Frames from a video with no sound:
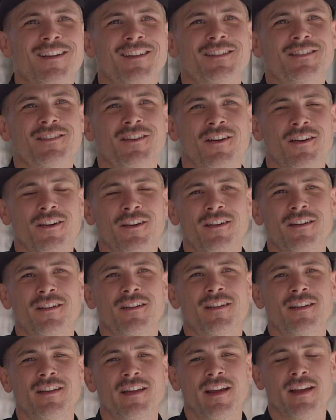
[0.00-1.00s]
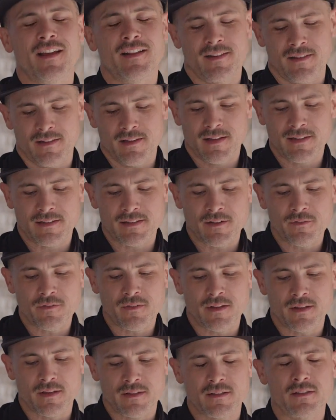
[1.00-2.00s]
So yeah, it, it
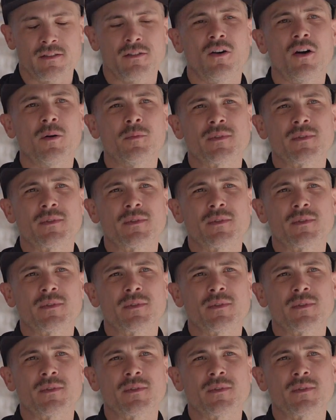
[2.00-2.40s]
definitely, it's a time